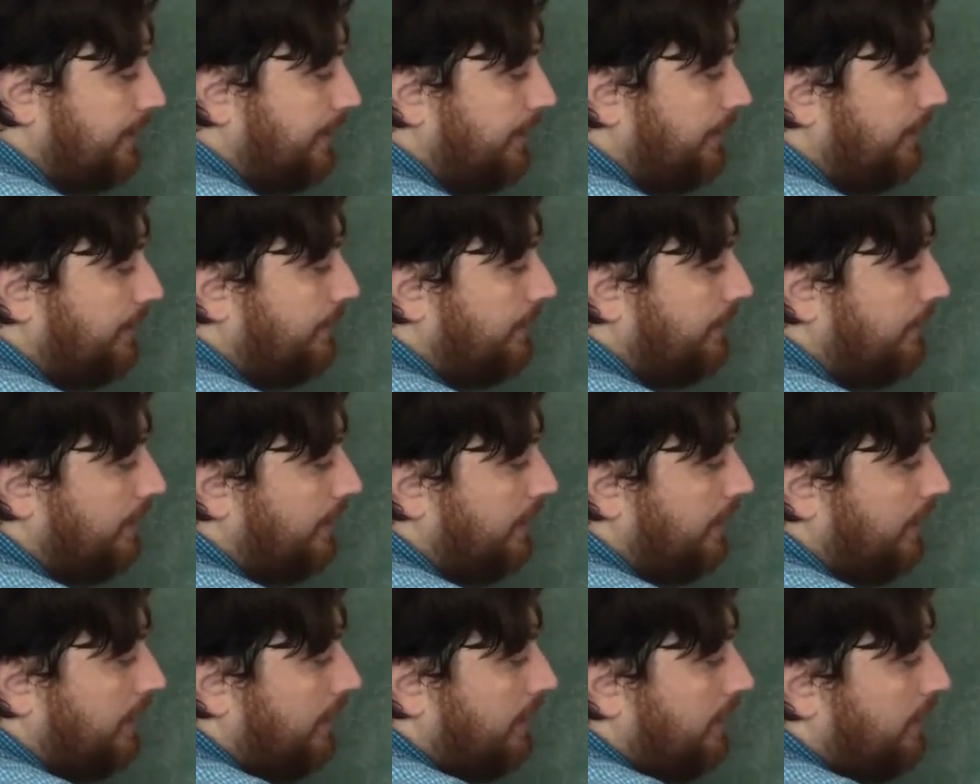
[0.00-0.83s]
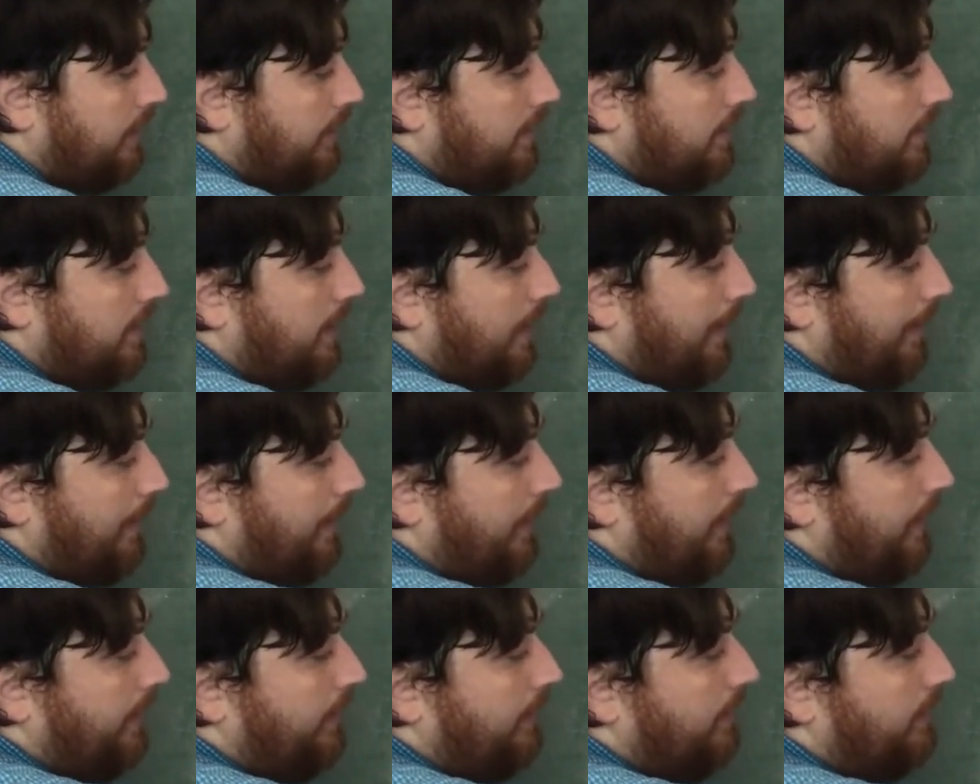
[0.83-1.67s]
2. So I'm
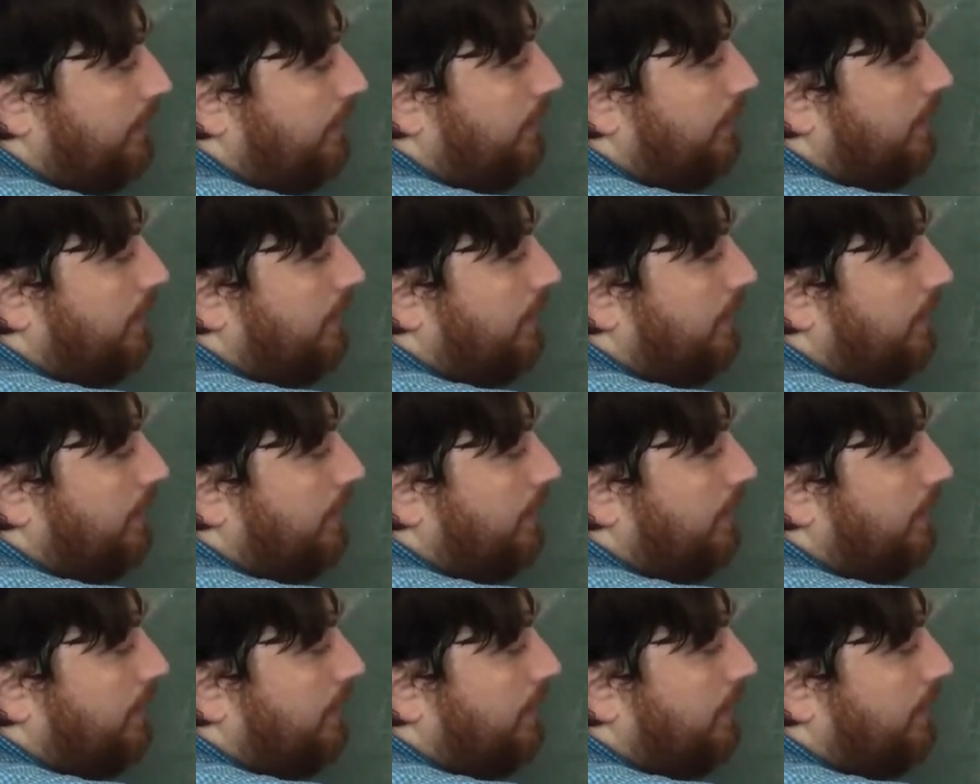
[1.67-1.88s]
going to